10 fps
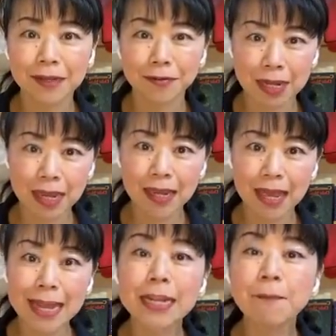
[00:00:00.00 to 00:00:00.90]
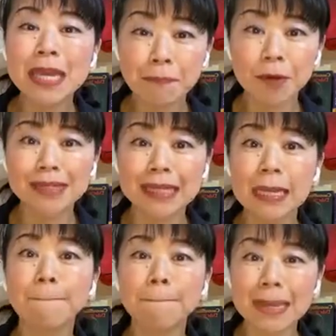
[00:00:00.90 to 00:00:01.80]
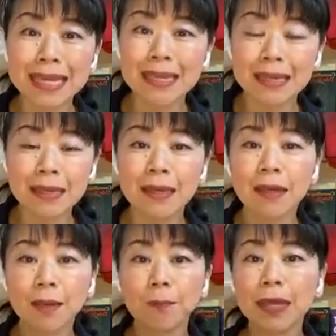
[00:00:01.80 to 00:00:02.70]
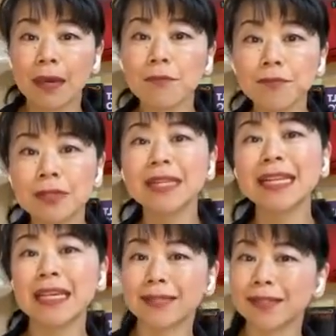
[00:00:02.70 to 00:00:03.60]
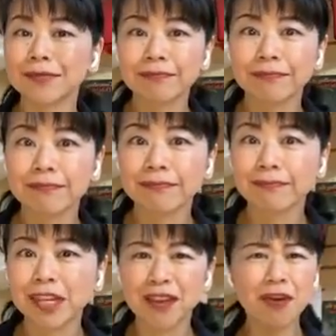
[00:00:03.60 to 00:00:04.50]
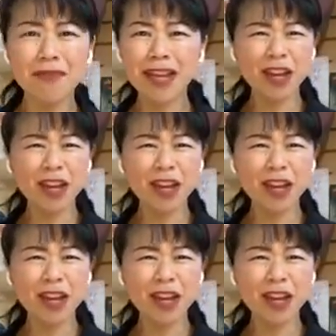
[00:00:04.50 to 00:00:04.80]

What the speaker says: right? And the people see me become resilient. Like, oh my